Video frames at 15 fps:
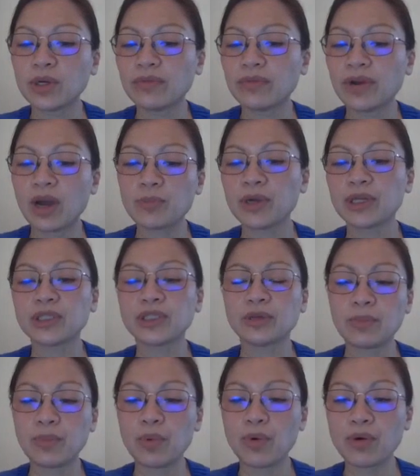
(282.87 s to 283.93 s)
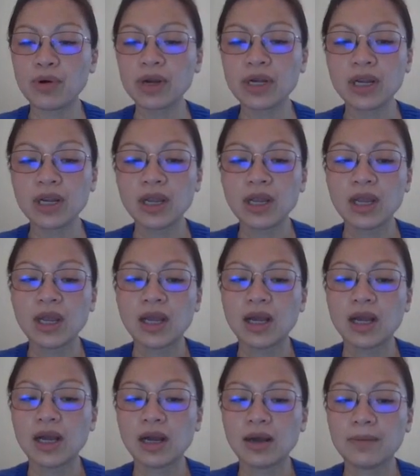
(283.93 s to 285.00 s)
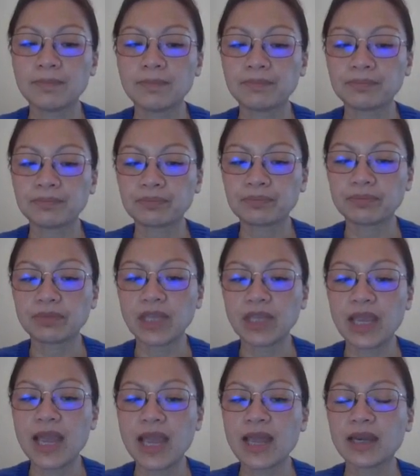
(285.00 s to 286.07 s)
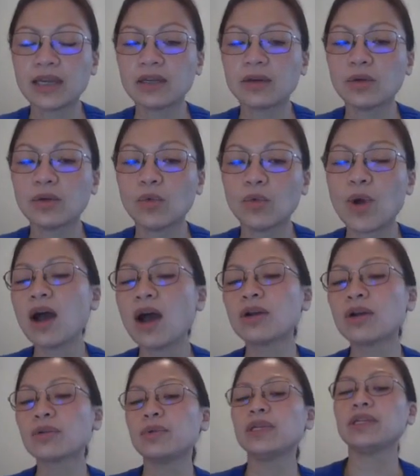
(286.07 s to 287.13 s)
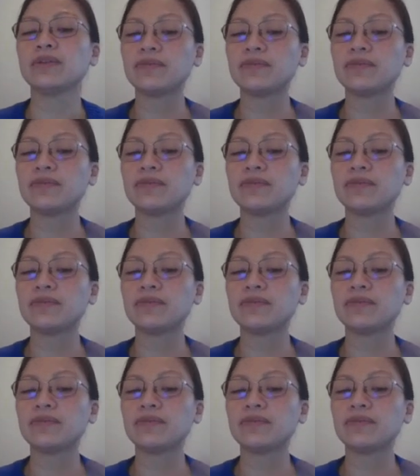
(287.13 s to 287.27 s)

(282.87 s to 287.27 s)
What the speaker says: when you have an outbreak to report. And how do we